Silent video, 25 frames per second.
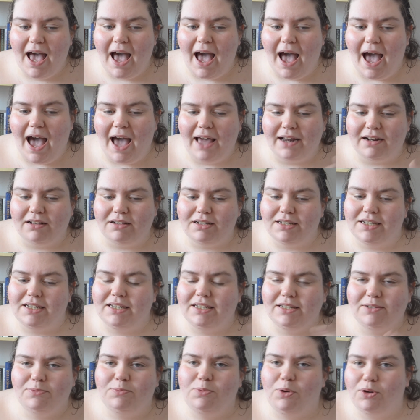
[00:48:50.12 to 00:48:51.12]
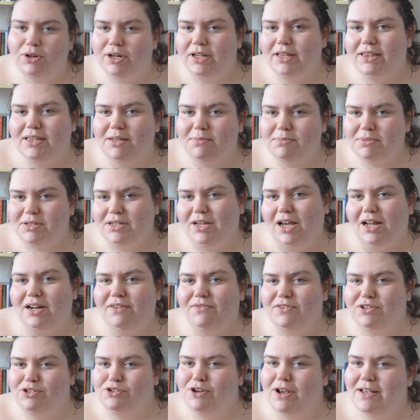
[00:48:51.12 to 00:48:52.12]
and I wanted them to kind of
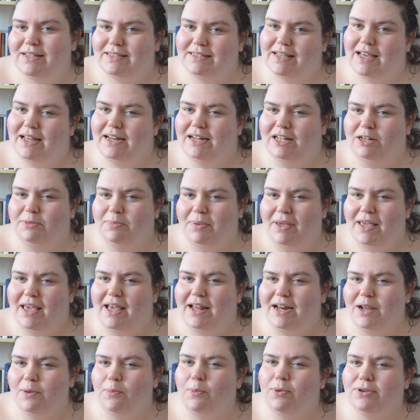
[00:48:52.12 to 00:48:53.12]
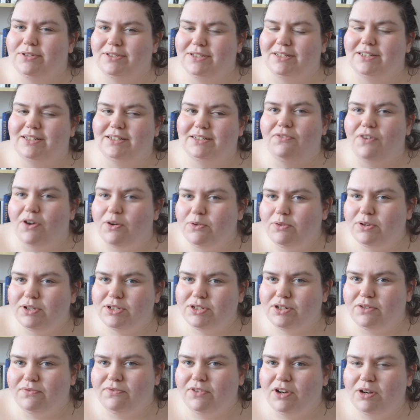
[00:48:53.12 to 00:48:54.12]
address that a little bit, and it wasn't focused
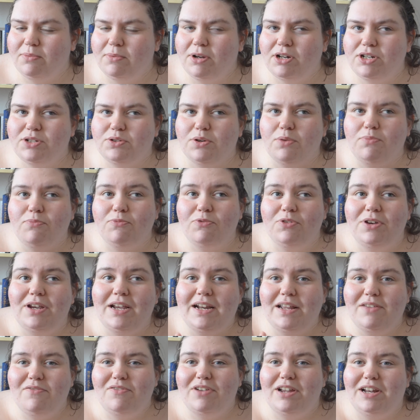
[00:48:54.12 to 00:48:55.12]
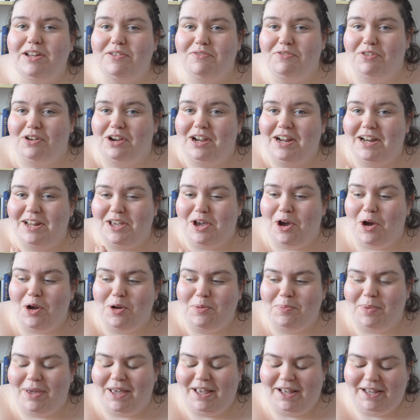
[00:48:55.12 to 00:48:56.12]
on very much, so I'm really, really, really
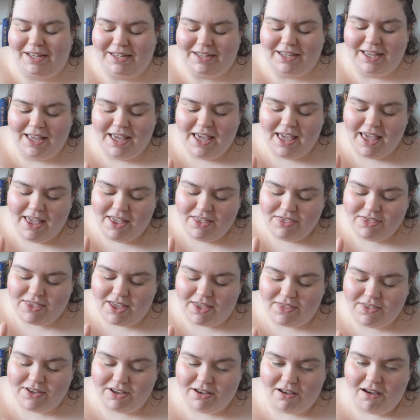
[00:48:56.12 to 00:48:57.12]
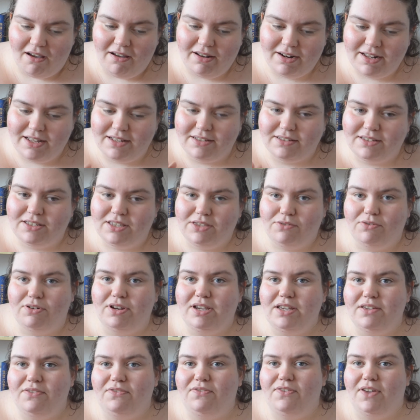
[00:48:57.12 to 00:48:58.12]
hoping that the Guardians
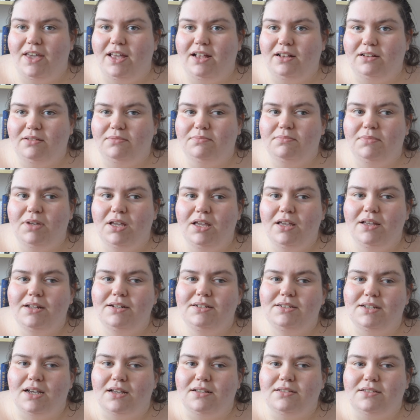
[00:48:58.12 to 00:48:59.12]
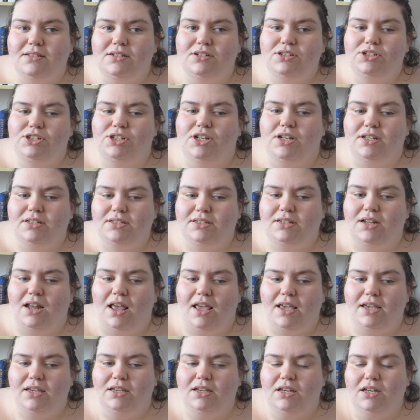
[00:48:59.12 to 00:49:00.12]
3 film doesn't just,
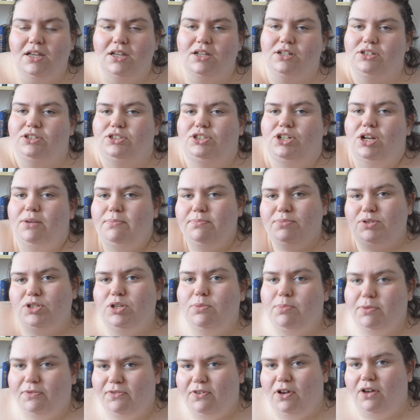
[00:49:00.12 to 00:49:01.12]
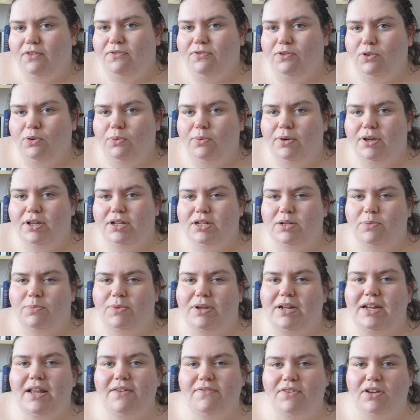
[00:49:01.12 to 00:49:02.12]
like, jump super far forward and we
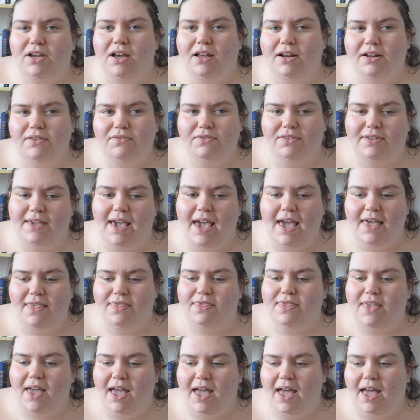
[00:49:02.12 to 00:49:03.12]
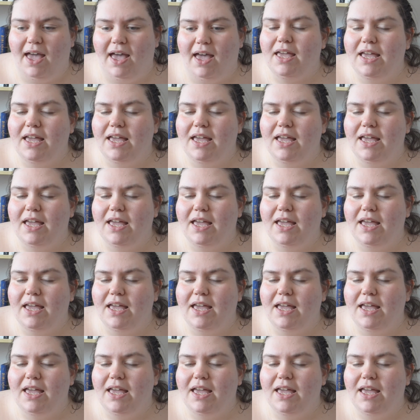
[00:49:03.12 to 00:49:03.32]
never kind of get that